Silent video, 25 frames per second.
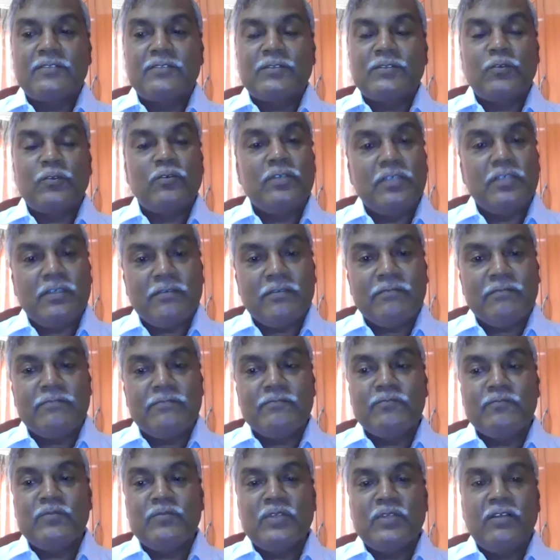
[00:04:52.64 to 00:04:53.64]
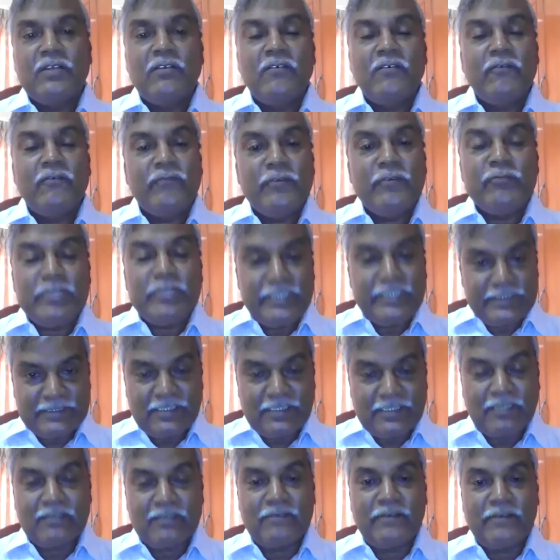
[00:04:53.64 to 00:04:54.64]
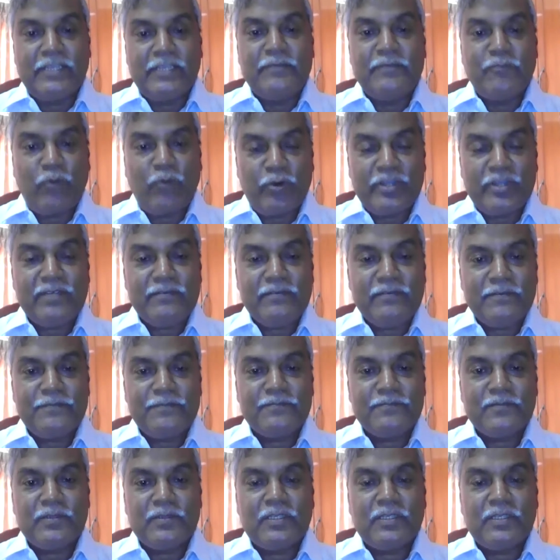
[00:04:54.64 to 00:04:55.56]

So here, few things are very important.